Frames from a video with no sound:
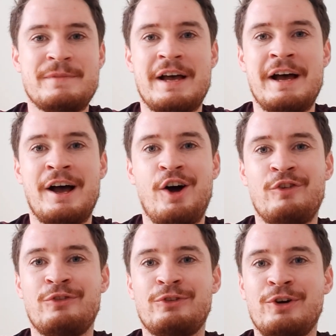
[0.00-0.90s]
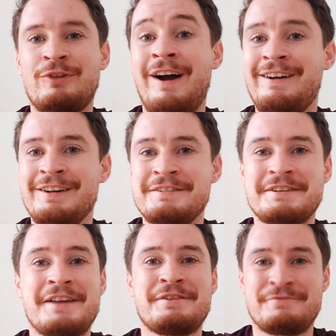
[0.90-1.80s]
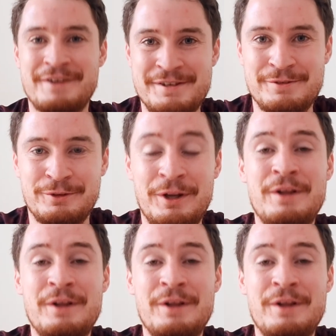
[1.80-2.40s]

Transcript: of Ireland and the festival